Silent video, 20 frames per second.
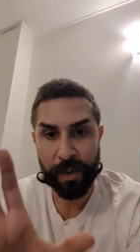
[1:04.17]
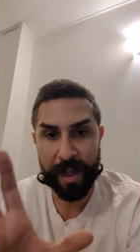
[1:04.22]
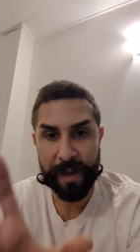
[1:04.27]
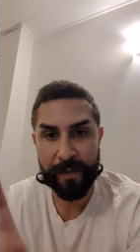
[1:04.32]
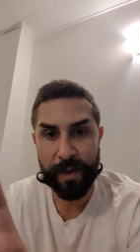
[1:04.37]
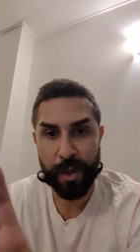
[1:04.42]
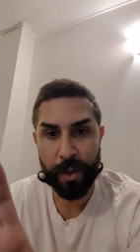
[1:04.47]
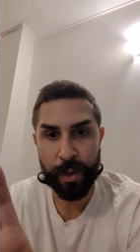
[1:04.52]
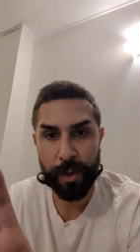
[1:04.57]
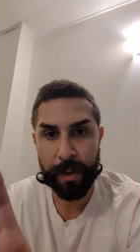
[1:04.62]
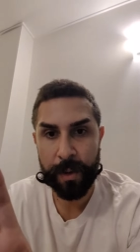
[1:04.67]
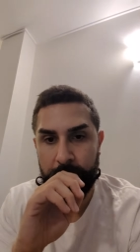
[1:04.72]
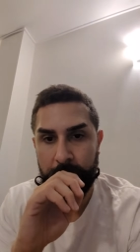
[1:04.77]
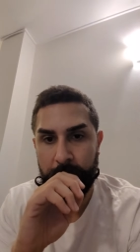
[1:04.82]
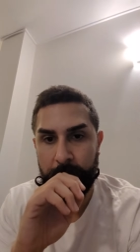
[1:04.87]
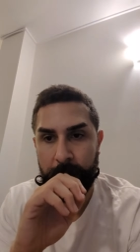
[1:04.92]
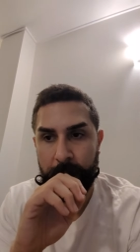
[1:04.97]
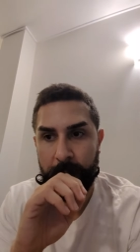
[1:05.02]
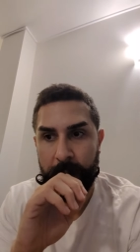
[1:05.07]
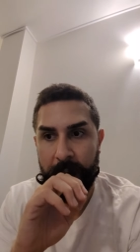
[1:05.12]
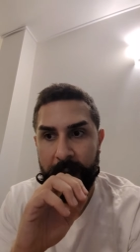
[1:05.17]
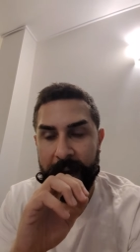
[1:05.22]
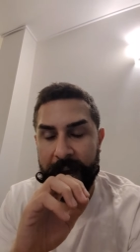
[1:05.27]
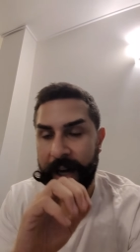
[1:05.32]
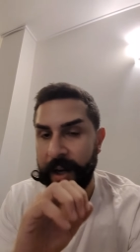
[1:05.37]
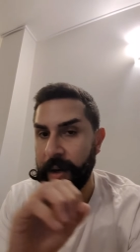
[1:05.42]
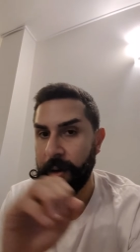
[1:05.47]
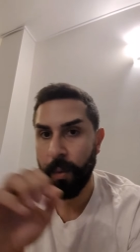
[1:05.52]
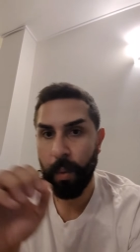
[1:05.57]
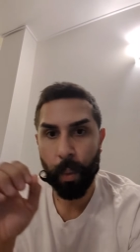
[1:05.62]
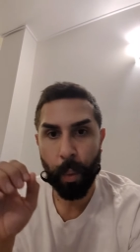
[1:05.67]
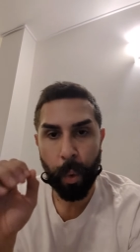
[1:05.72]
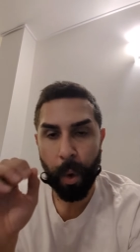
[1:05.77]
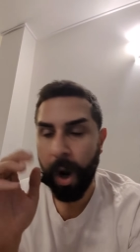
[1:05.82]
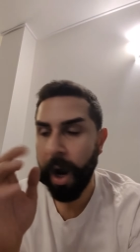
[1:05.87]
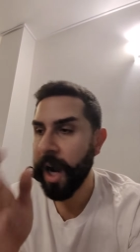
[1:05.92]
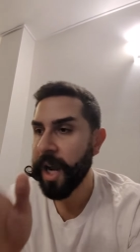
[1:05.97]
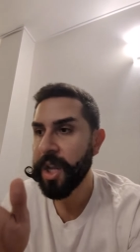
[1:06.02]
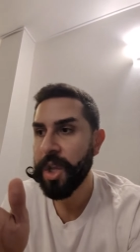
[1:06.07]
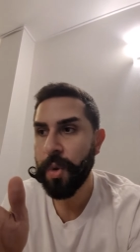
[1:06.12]
of us will ever do. And
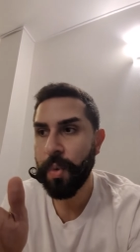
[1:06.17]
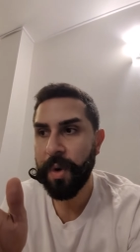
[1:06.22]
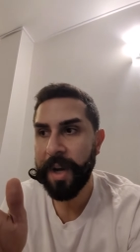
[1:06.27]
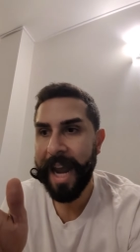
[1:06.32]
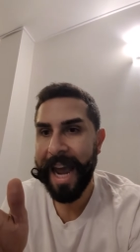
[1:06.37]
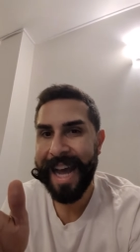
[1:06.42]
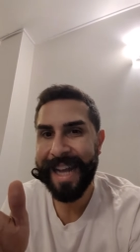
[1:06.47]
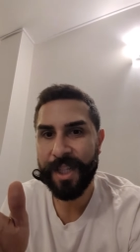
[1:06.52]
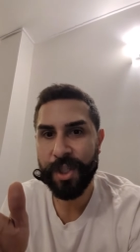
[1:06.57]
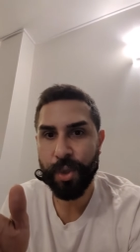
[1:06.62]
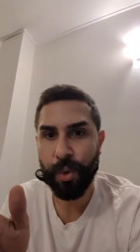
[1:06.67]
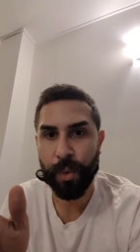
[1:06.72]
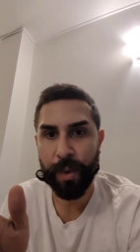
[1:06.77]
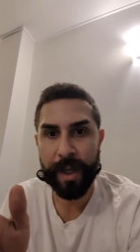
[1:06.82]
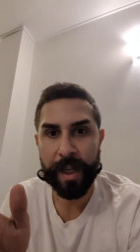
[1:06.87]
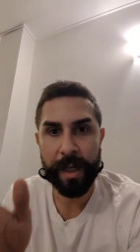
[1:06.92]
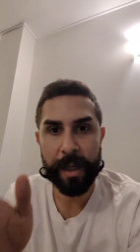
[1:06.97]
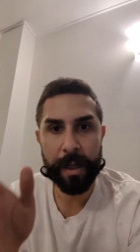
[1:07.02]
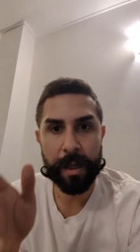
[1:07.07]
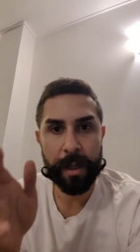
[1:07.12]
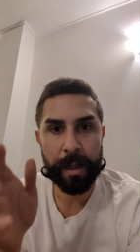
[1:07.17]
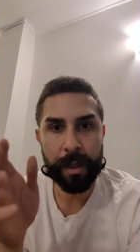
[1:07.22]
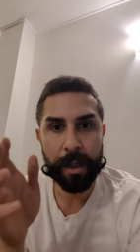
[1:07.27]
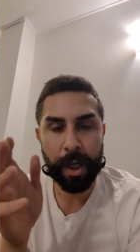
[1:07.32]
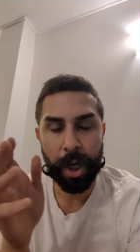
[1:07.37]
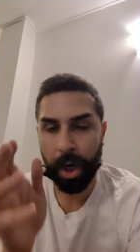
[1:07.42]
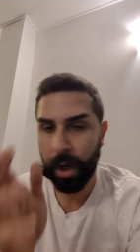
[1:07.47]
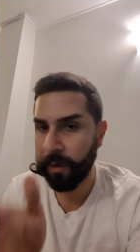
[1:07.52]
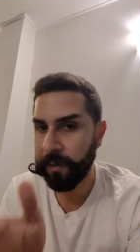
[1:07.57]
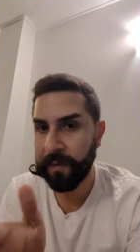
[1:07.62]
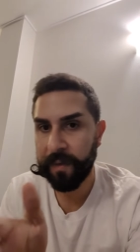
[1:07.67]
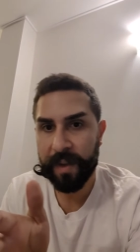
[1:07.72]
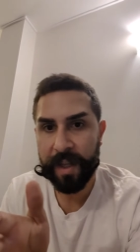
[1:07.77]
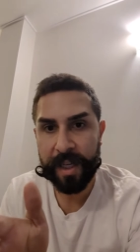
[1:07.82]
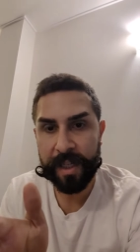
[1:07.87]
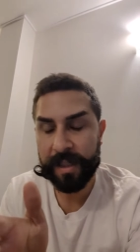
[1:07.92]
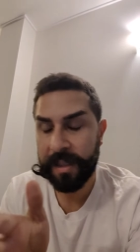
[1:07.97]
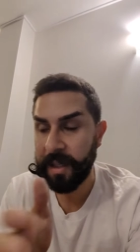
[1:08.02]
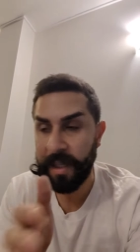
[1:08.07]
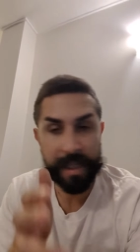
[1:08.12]
why you would add to it
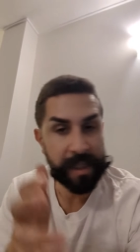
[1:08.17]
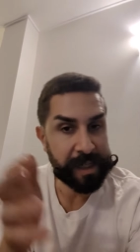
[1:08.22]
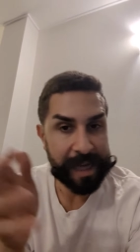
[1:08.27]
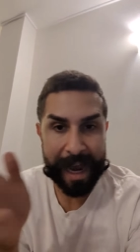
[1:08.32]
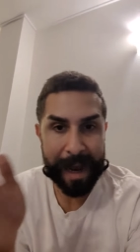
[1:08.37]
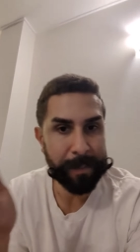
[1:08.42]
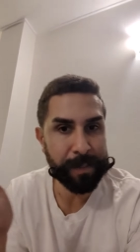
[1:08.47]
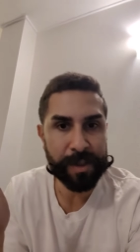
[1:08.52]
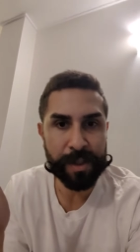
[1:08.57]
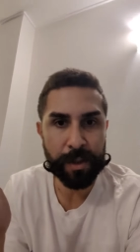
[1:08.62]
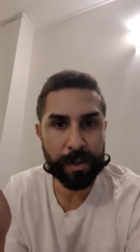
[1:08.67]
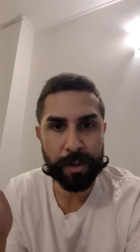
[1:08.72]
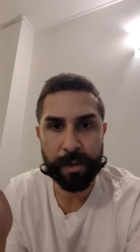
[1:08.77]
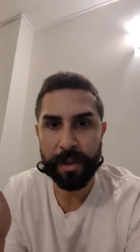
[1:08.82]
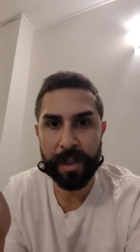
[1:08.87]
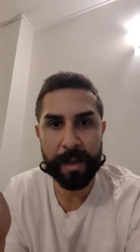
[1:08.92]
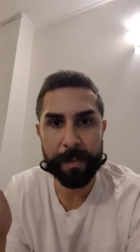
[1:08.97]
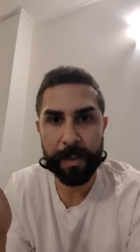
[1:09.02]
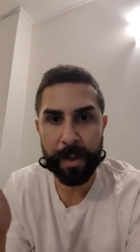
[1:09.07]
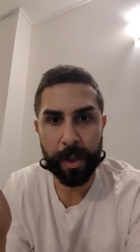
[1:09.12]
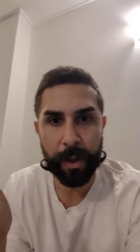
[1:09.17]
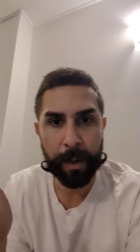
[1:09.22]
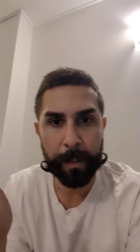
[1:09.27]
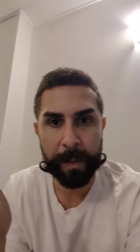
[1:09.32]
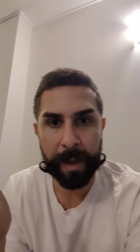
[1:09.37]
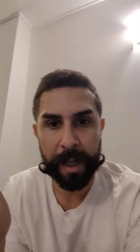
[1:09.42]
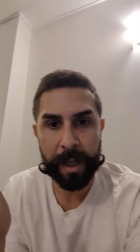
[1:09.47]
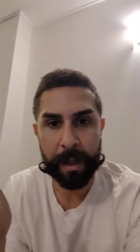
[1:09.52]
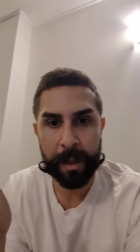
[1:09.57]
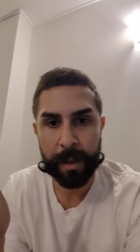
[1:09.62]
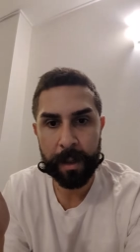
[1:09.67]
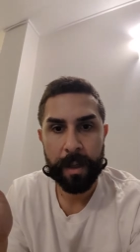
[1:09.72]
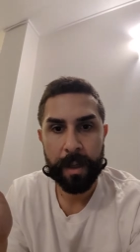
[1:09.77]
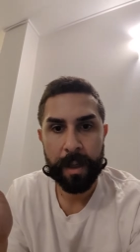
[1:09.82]
conflict is absolutely beyond me.